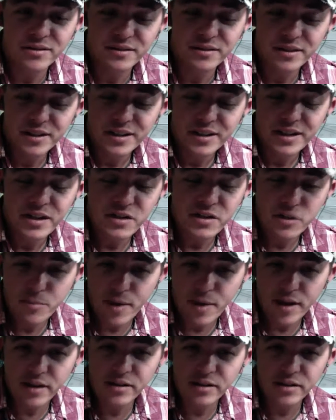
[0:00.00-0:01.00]
in
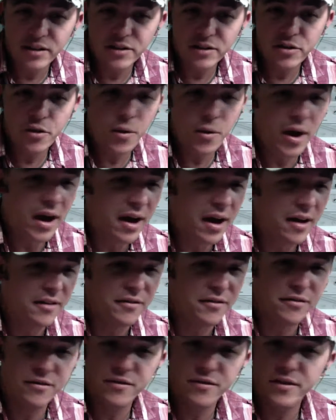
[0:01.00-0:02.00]
Temecula
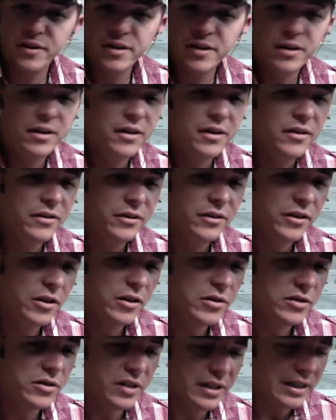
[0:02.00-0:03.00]
there's
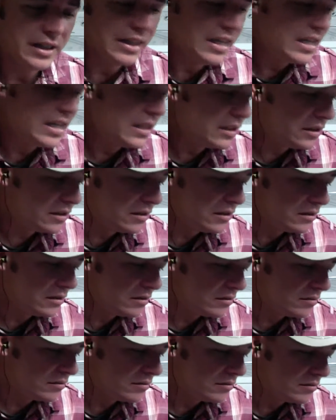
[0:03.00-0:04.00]
at least
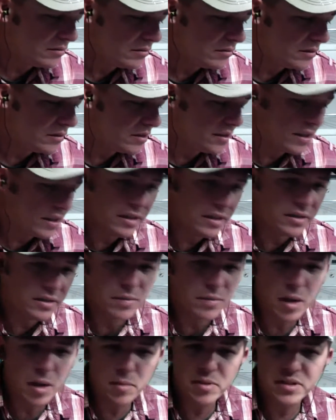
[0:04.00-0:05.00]
6,
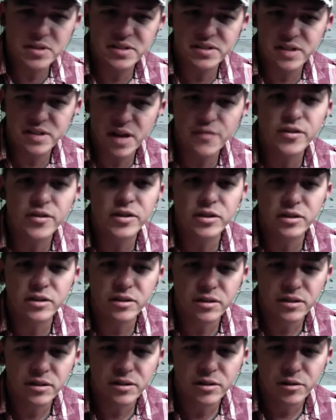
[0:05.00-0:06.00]
maybe 7
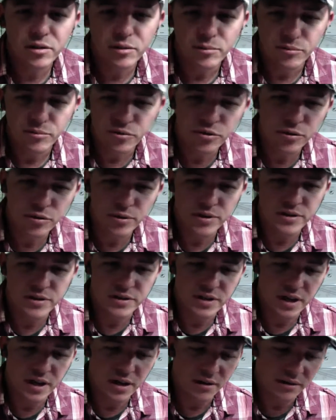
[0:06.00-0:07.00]
breweries
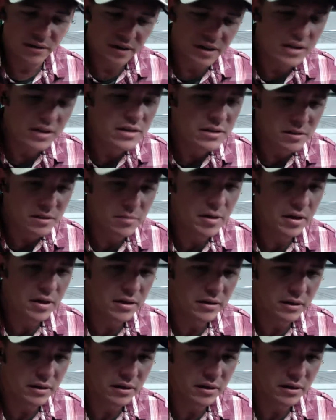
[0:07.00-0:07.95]
now in Temecula.